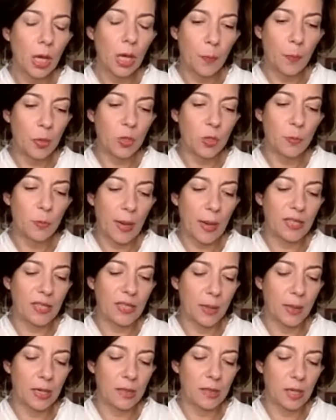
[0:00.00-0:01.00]

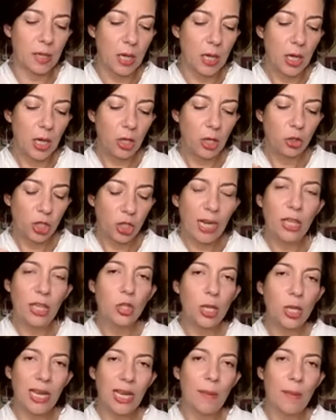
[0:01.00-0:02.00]
perspective, because
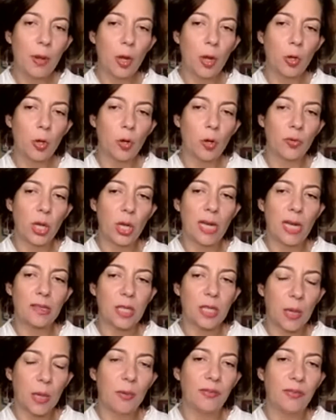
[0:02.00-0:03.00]
change in Lebanon over the last
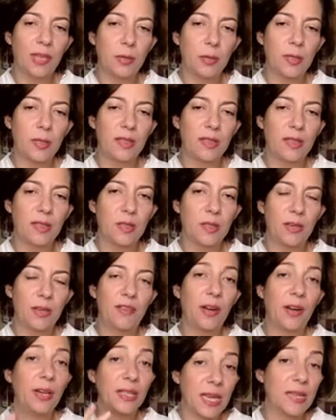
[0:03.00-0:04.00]
couple of years has been
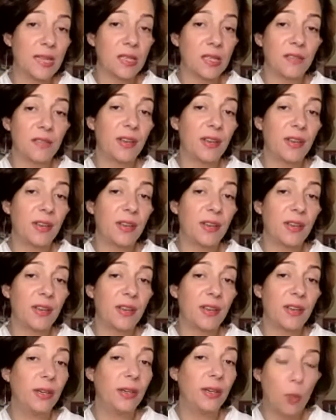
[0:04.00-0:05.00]
very intense and very
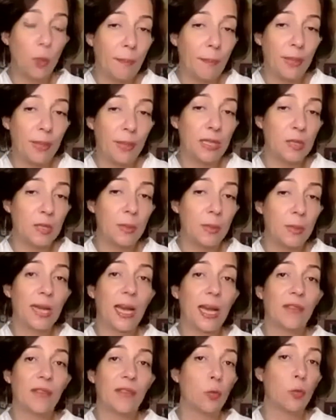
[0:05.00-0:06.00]
rapid. It's been kind of
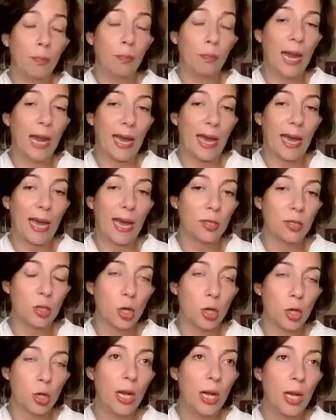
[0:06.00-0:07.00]
a whiplash. And
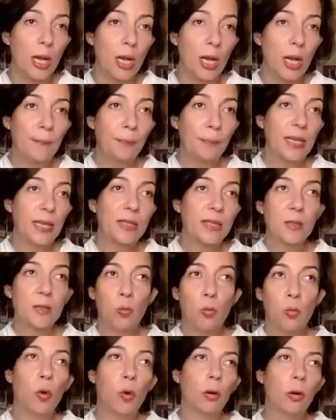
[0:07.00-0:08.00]
so it's
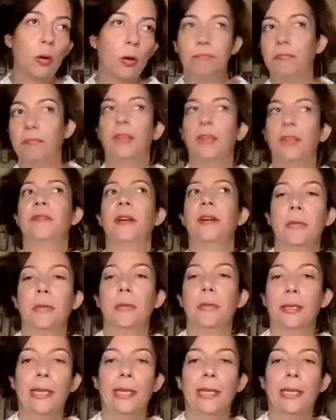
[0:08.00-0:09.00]
more, if I'm
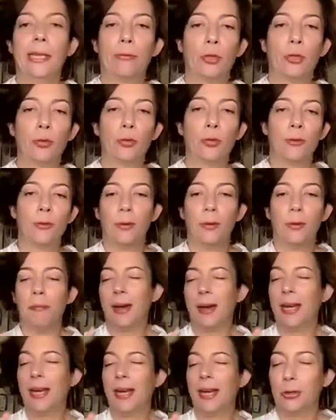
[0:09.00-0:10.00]
allowed to use a
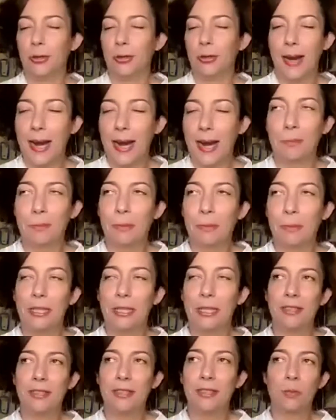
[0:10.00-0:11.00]
minor
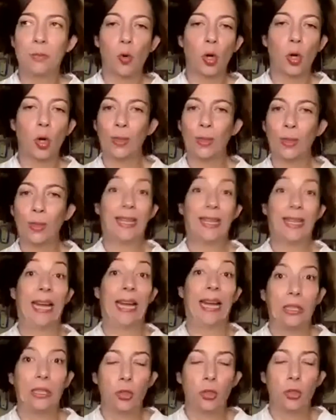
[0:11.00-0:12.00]
expletive, it's more what the
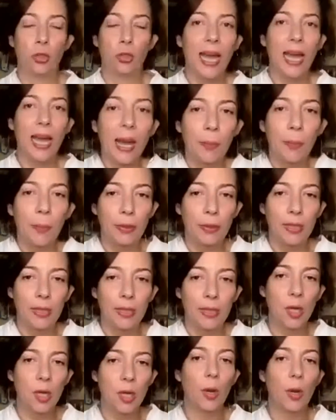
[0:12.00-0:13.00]
hell just happened.
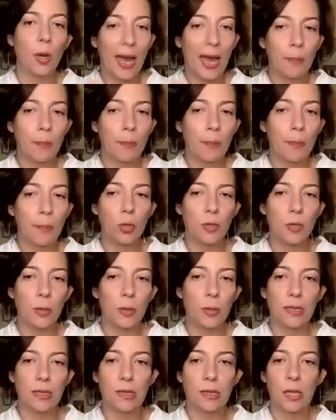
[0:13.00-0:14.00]
It's not what happened to us, but
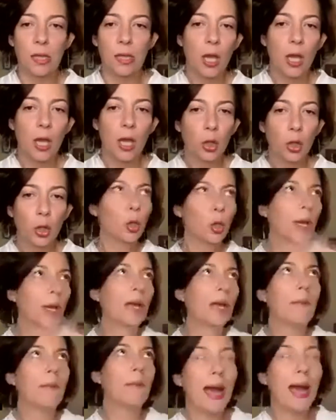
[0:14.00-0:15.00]
it's,
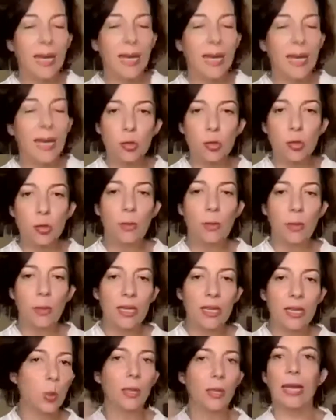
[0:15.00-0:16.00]
looking back at history, but
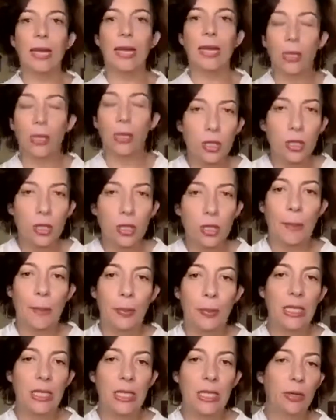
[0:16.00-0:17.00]
it's what the hell just
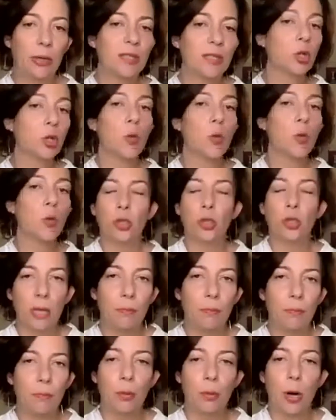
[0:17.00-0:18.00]
happened here. It's the question
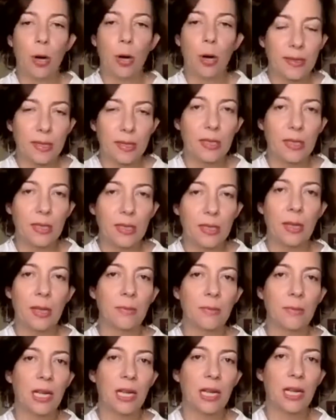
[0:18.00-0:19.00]
that people are asking
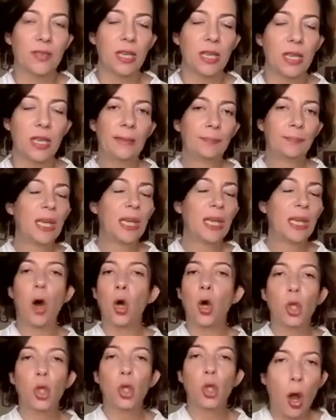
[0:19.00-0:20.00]
themselves in
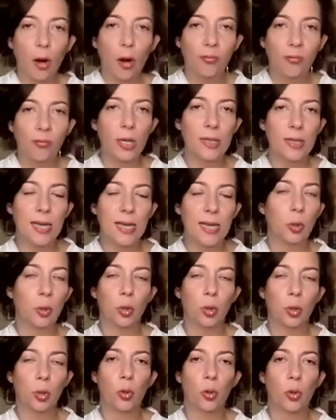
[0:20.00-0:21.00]
Hong Kong, for
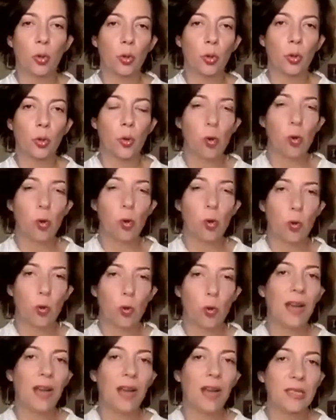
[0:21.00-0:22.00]
example, or
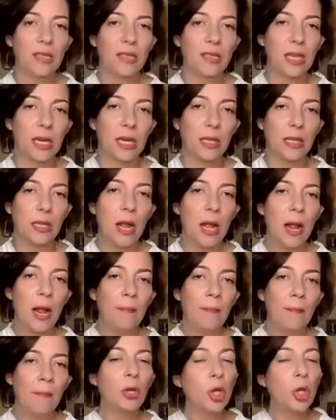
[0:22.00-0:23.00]
in Afghanistan.
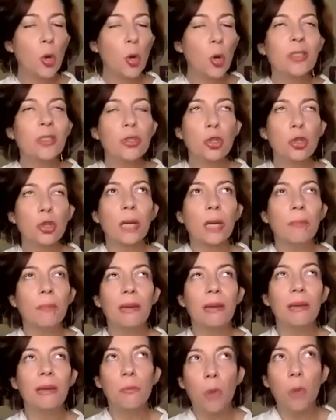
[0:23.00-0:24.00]
But what struck
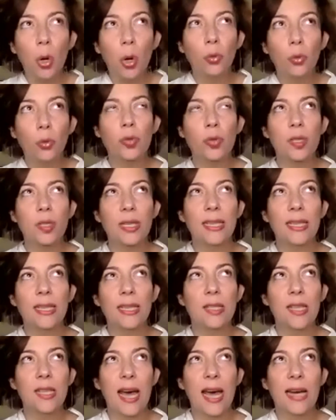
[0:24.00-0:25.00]
me most
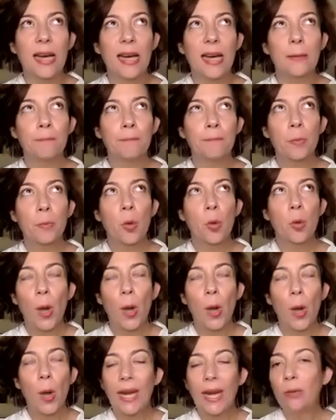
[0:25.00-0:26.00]
is that
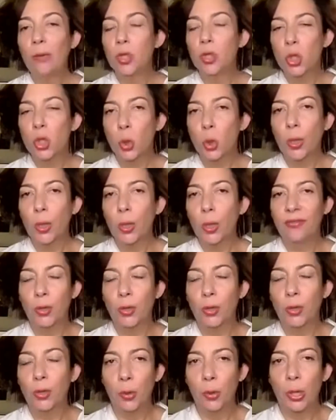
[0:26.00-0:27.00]
when I was touring for the
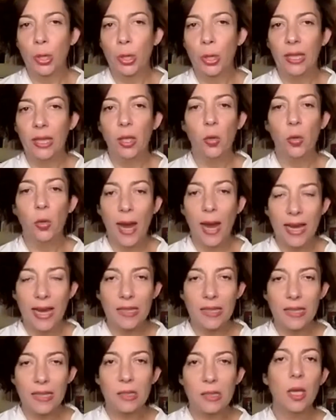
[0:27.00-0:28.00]
book in the
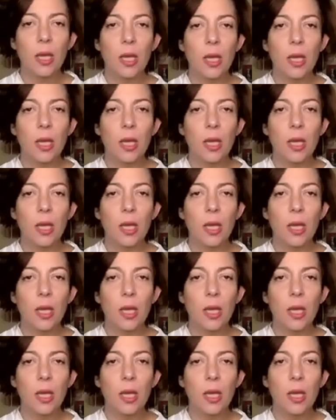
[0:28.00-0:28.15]
US